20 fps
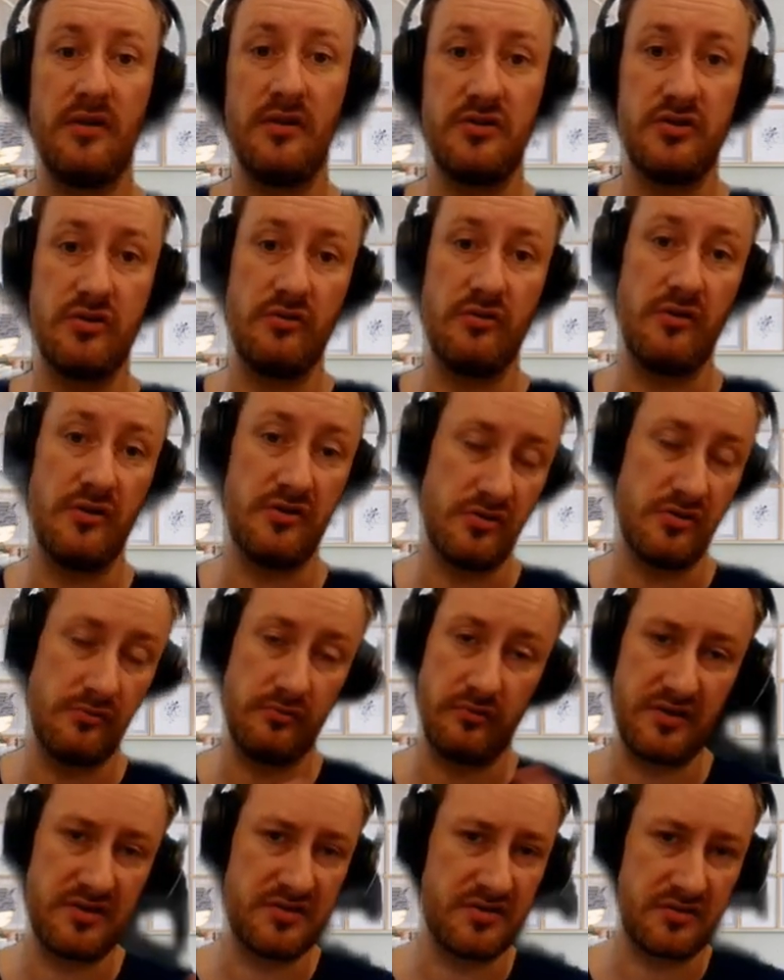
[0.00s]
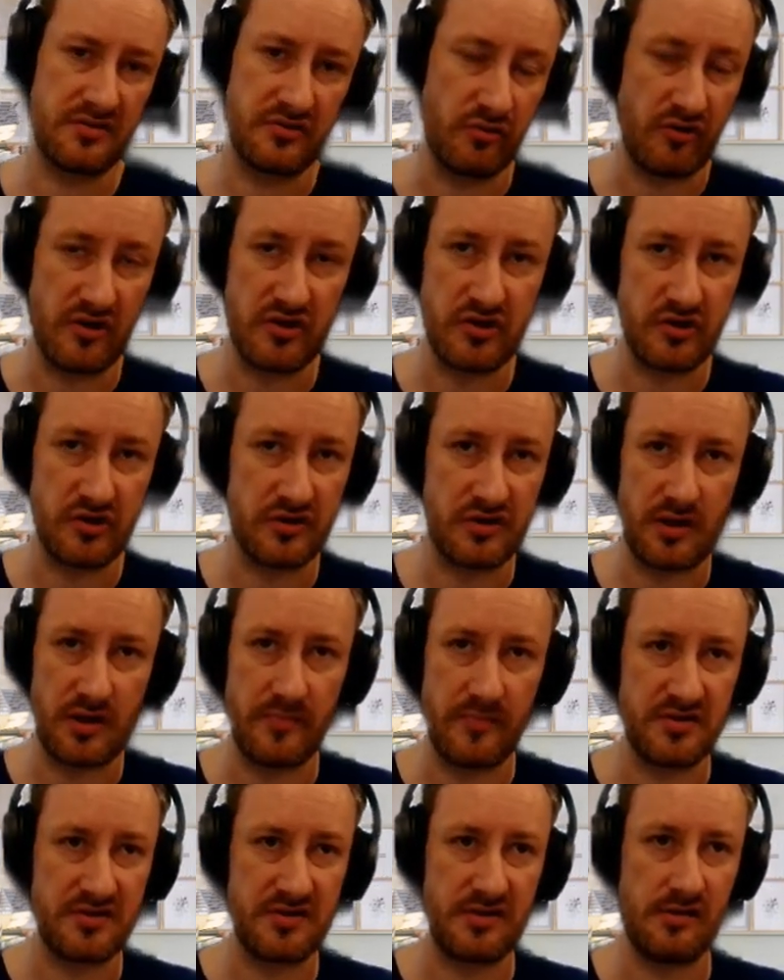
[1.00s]
The lease durations
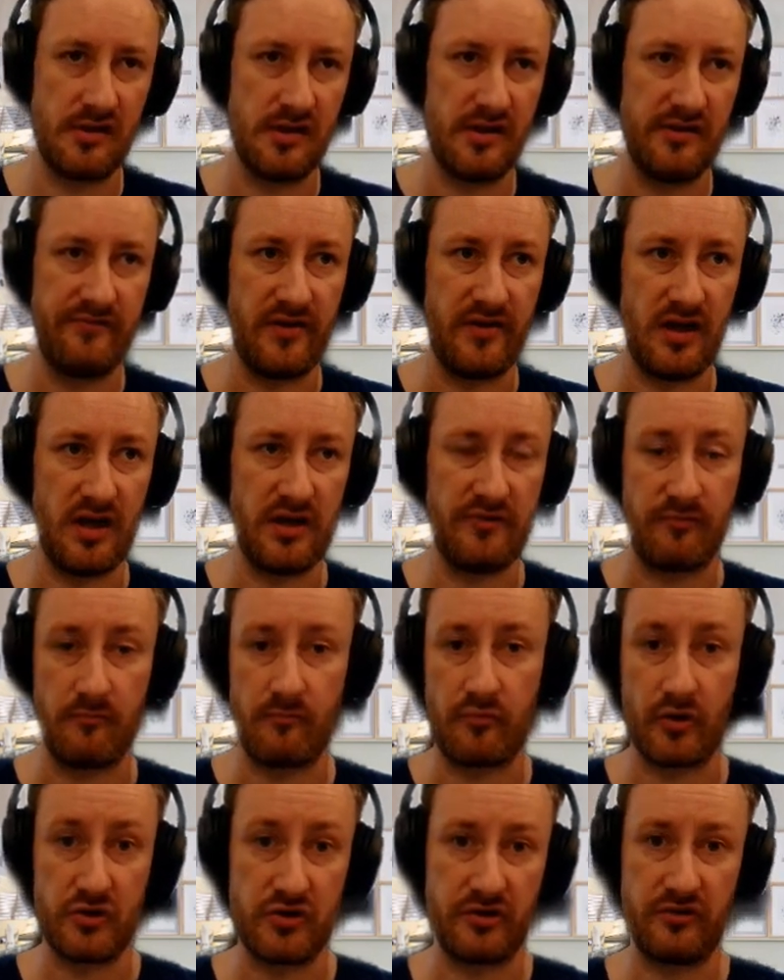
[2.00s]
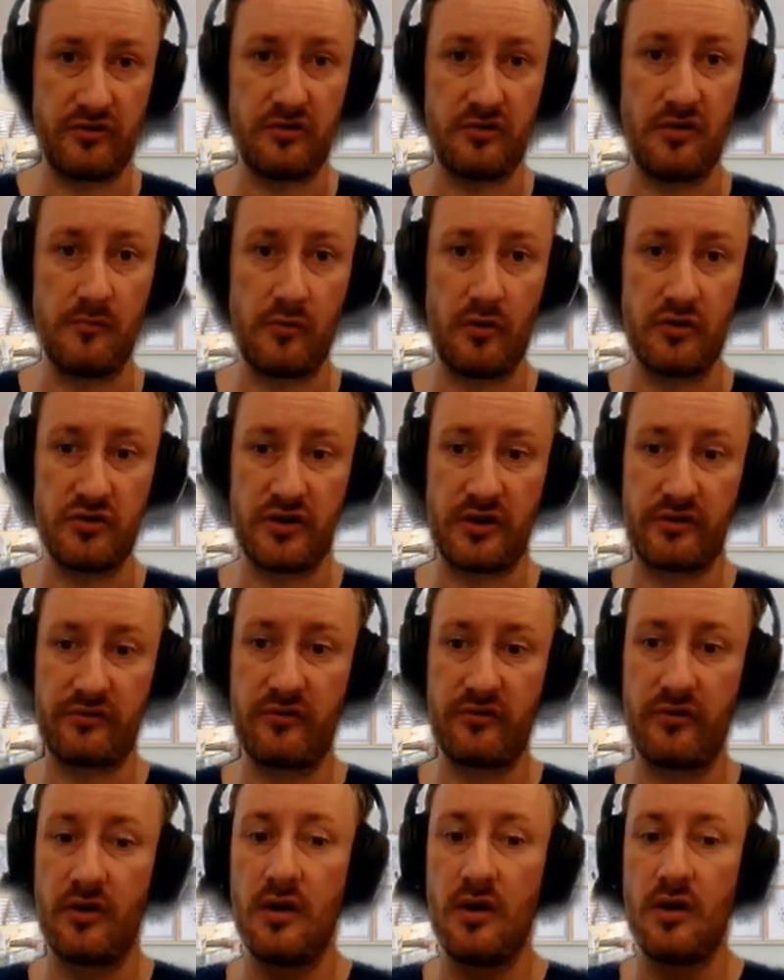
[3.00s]
can basically vary from project to
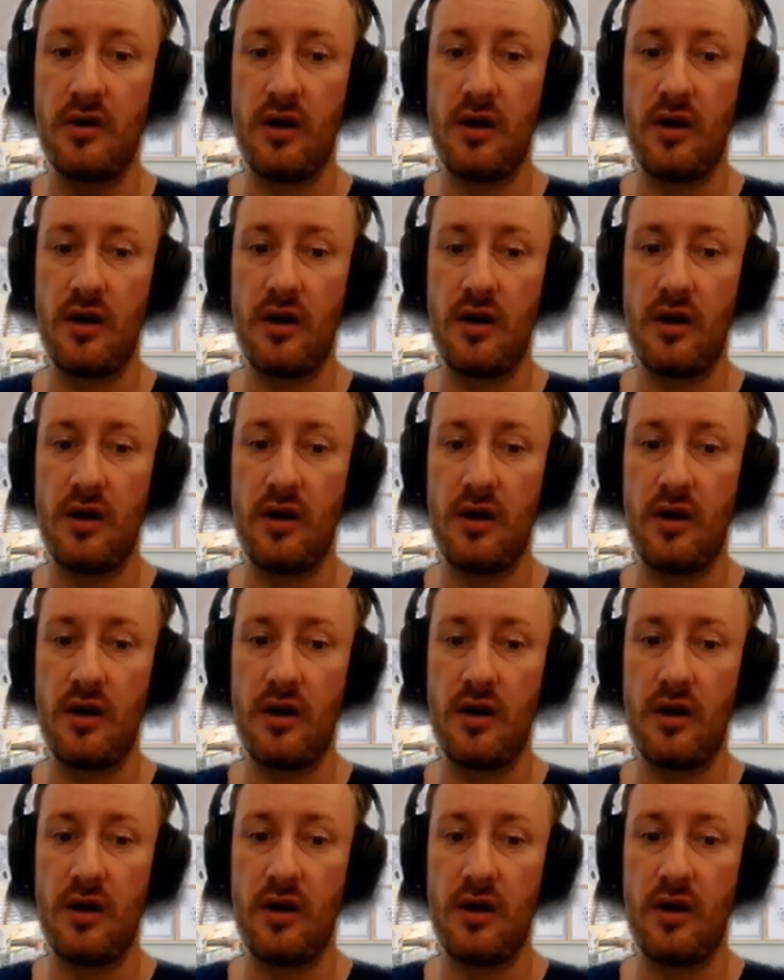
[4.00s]
project,